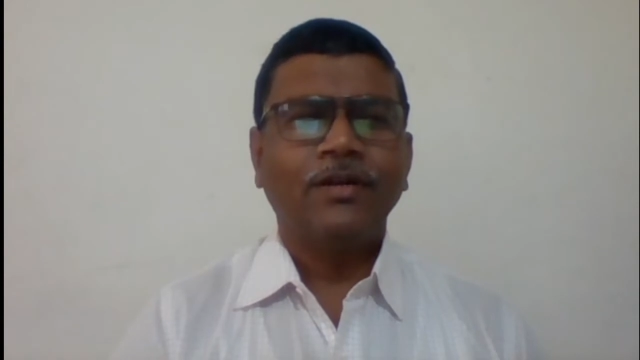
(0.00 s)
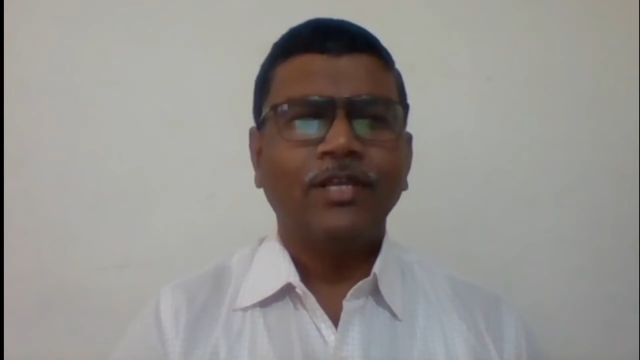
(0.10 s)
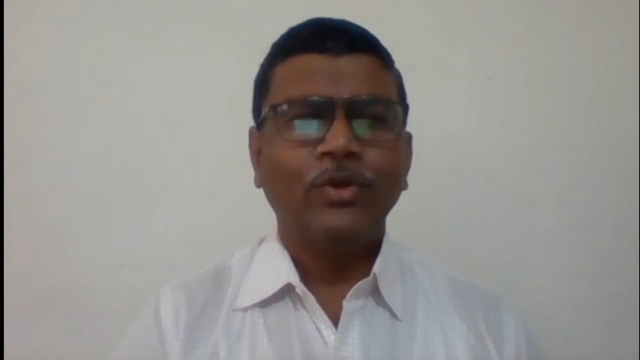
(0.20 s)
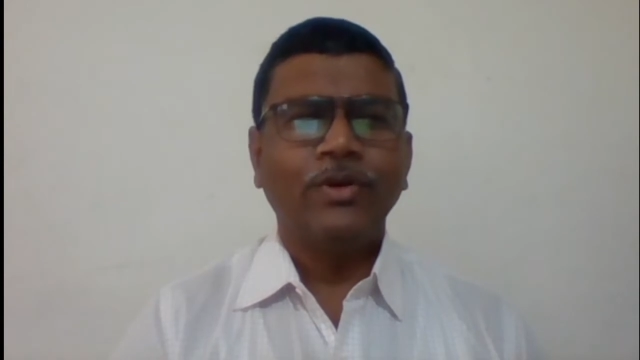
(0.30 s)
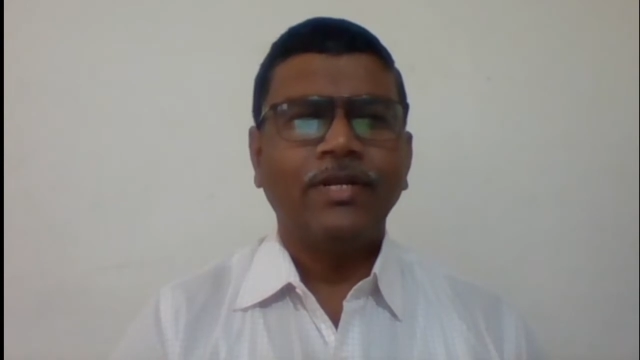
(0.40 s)

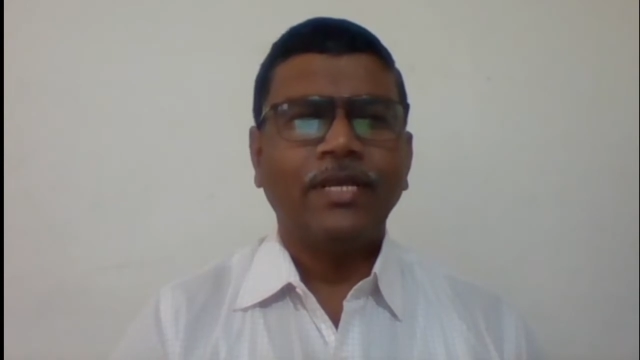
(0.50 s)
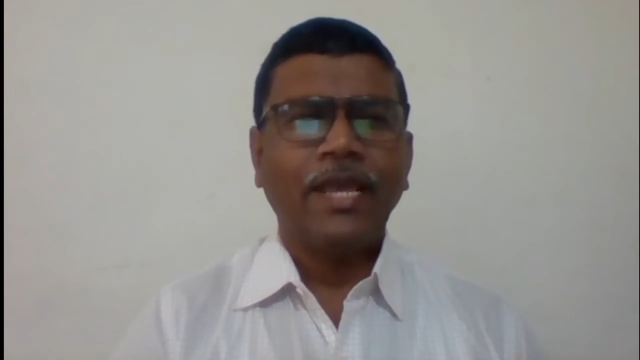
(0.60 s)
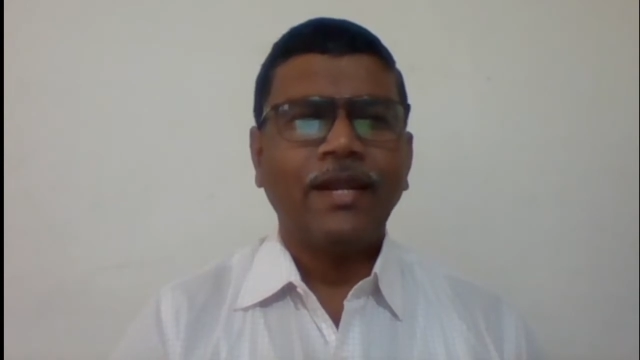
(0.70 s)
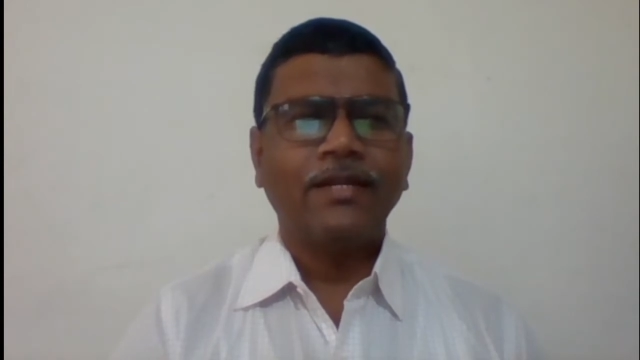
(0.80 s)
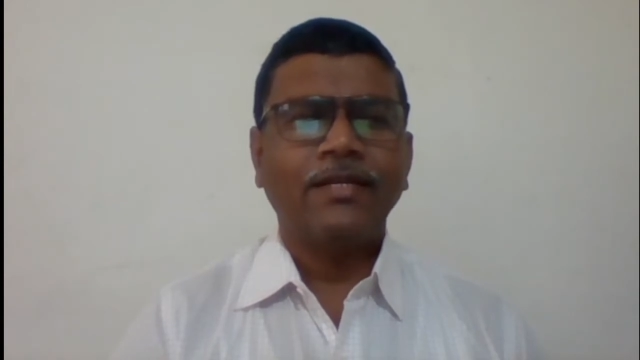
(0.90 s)
Unit
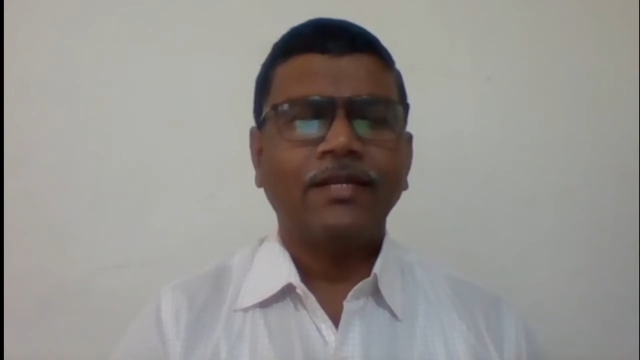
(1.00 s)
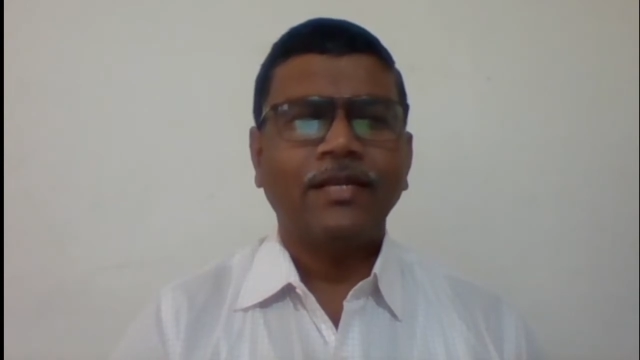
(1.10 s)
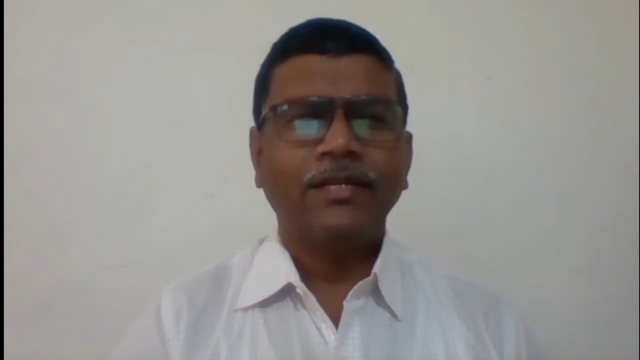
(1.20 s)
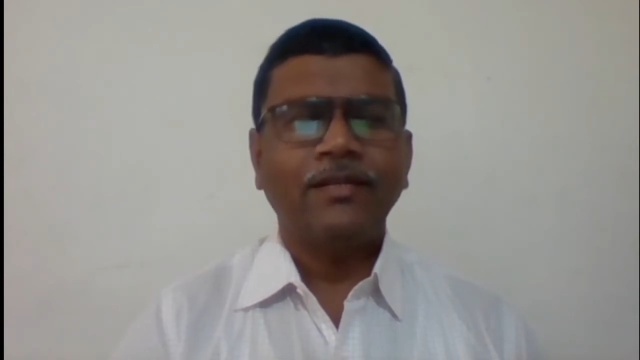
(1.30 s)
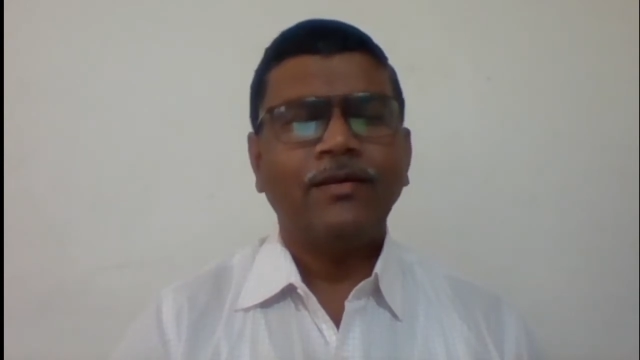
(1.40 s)
8
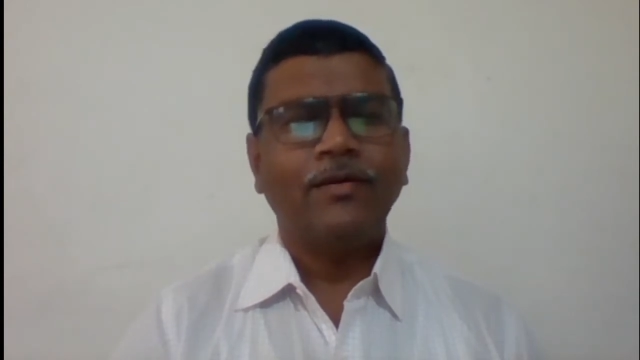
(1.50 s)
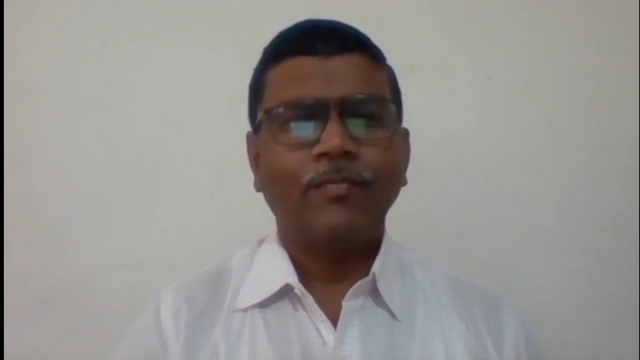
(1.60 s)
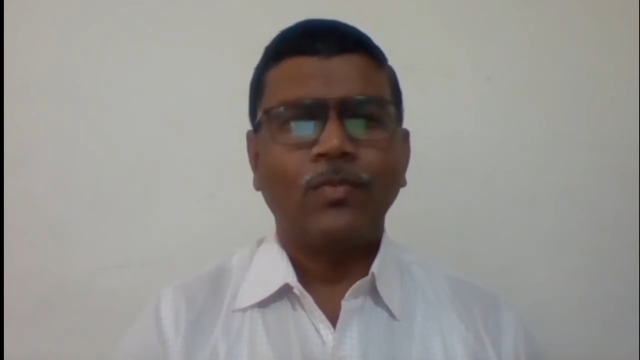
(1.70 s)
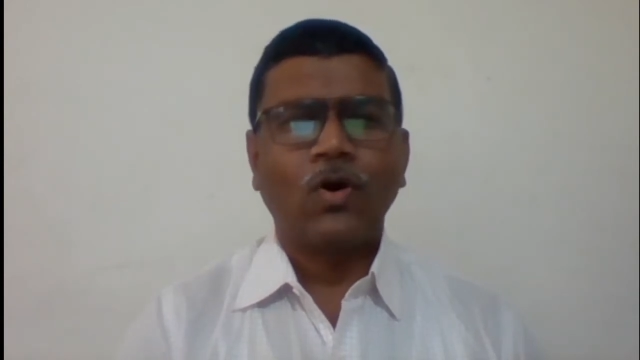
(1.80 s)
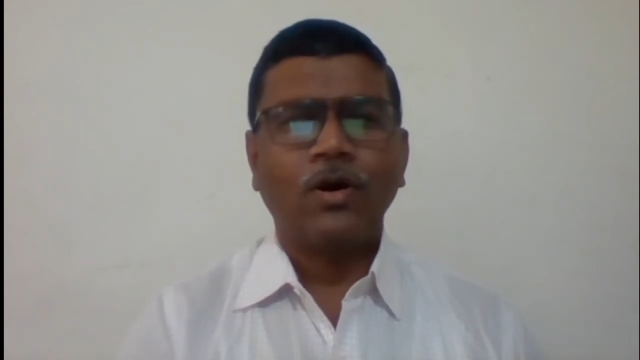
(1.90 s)
in
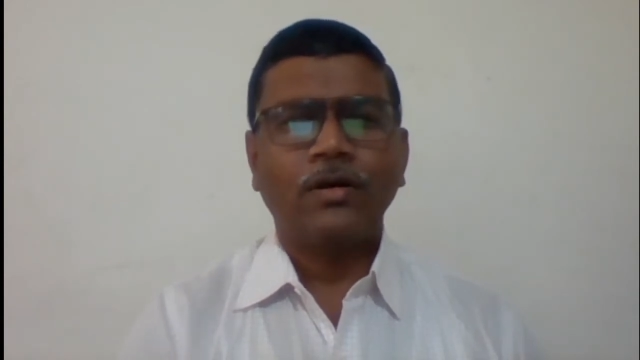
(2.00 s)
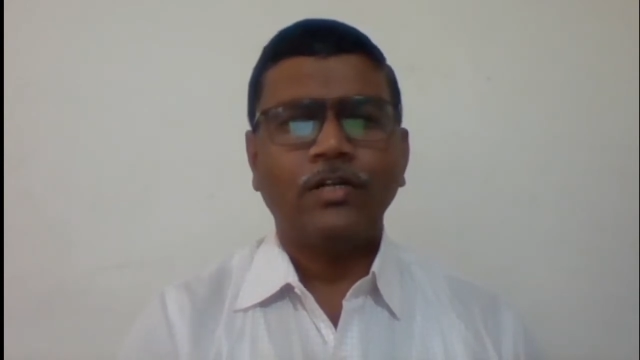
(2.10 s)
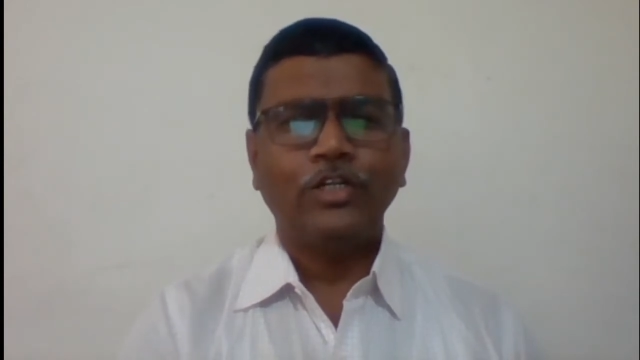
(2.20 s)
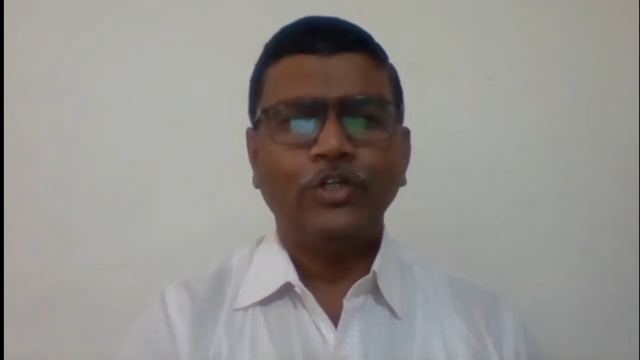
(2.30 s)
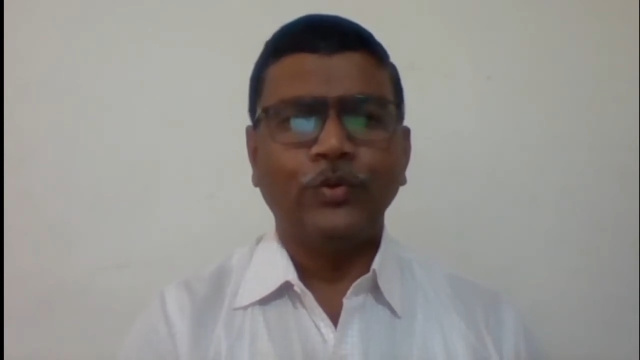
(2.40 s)
Block